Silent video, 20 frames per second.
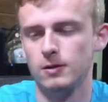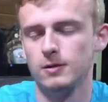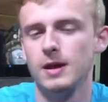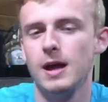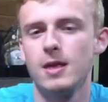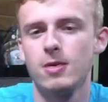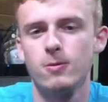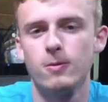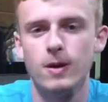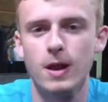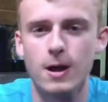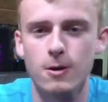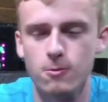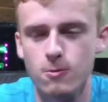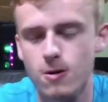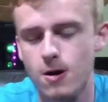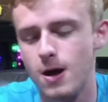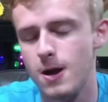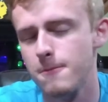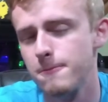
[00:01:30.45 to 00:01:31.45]
That's what I
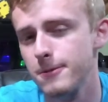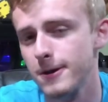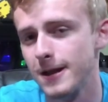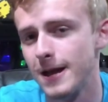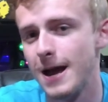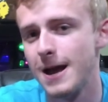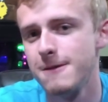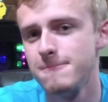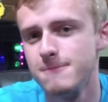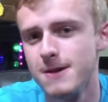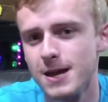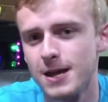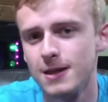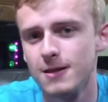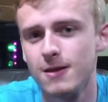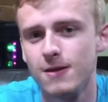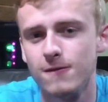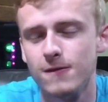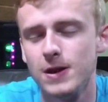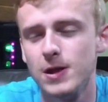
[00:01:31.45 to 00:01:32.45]
want. But I'm making
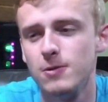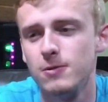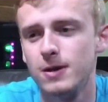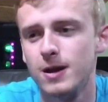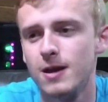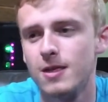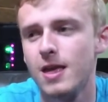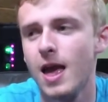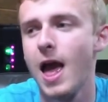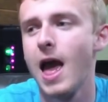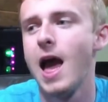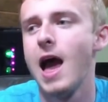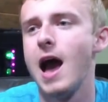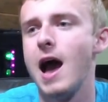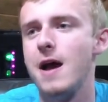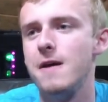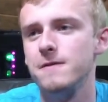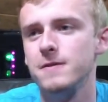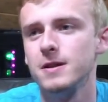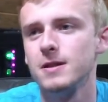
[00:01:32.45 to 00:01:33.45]
this video because
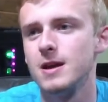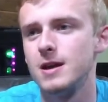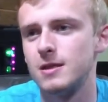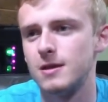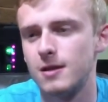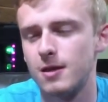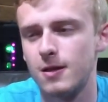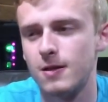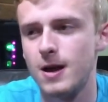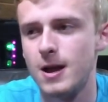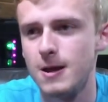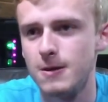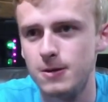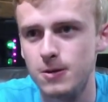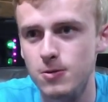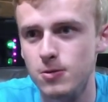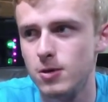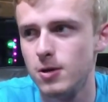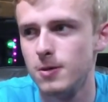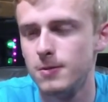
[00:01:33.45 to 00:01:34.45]
I feel like there's a lot of
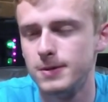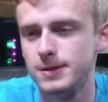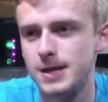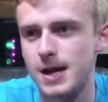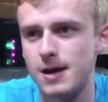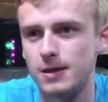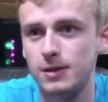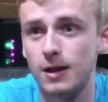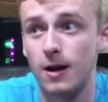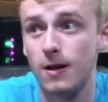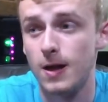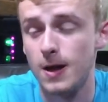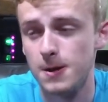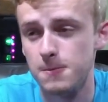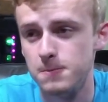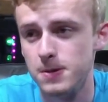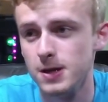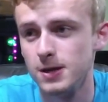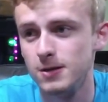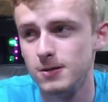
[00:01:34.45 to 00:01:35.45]
YouTubers out there, a lot
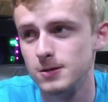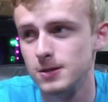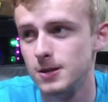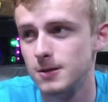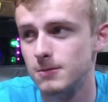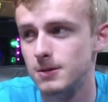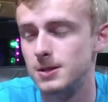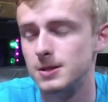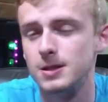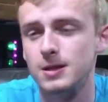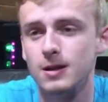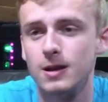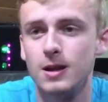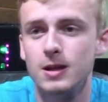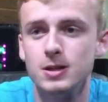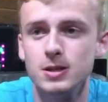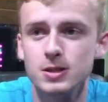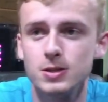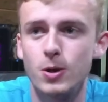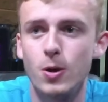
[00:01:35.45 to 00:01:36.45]
of big YouTubers that
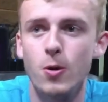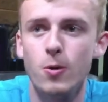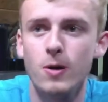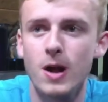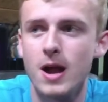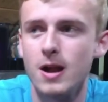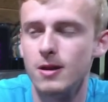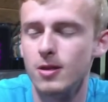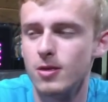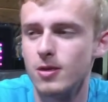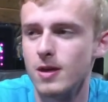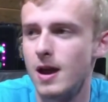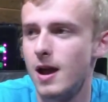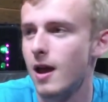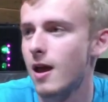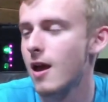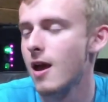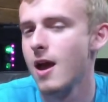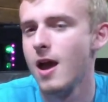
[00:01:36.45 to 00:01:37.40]
can just go around and say,